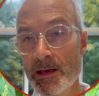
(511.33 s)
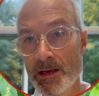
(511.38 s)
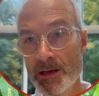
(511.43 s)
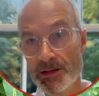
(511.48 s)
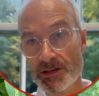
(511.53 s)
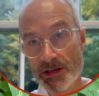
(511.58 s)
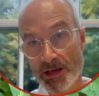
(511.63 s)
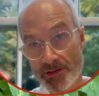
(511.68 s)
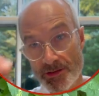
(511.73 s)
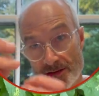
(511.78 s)

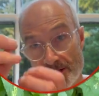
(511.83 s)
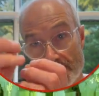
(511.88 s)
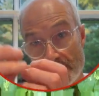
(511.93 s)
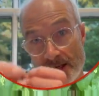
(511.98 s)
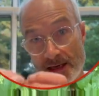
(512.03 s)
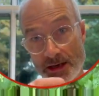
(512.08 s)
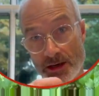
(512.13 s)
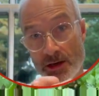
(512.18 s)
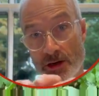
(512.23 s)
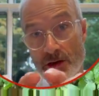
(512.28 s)
So there's
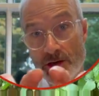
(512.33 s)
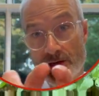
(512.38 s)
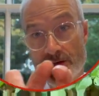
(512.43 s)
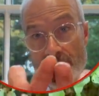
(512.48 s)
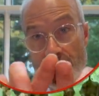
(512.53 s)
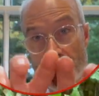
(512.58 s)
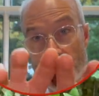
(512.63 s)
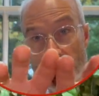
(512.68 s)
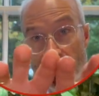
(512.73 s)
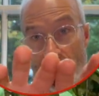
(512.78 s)
heat loss
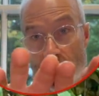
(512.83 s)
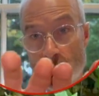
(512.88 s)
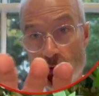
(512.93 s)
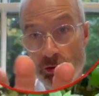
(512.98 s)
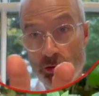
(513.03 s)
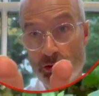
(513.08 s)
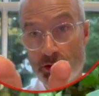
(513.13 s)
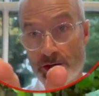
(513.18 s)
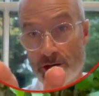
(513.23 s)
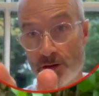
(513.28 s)
in the
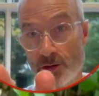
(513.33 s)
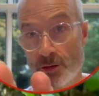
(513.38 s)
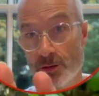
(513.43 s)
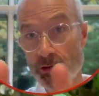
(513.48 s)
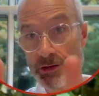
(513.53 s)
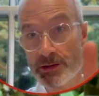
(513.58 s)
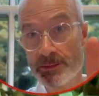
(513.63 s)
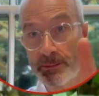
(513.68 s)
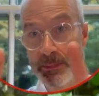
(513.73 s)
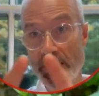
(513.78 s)
corner
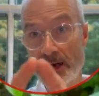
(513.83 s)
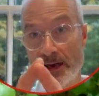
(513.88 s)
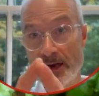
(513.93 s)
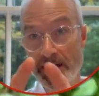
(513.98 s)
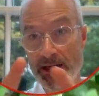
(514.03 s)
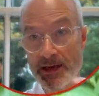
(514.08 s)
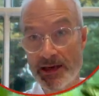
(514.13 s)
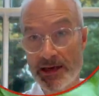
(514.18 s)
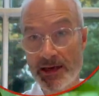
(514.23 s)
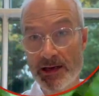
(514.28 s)
caused
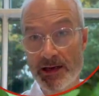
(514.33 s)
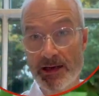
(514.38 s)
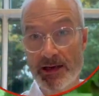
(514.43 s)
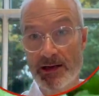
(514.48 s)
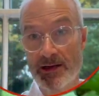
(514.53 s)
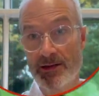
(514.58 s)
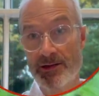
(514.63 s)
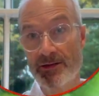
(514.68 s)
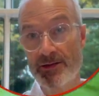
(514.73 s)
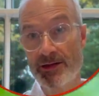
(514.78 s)
by
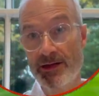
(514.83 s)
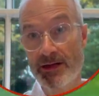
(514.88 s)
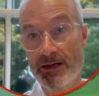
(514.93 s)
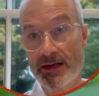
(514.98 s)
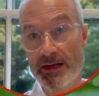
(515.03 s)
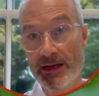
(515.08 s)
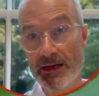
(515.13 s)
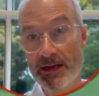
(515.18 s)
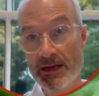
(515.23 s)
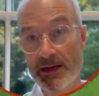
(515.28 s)

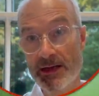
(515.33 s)
the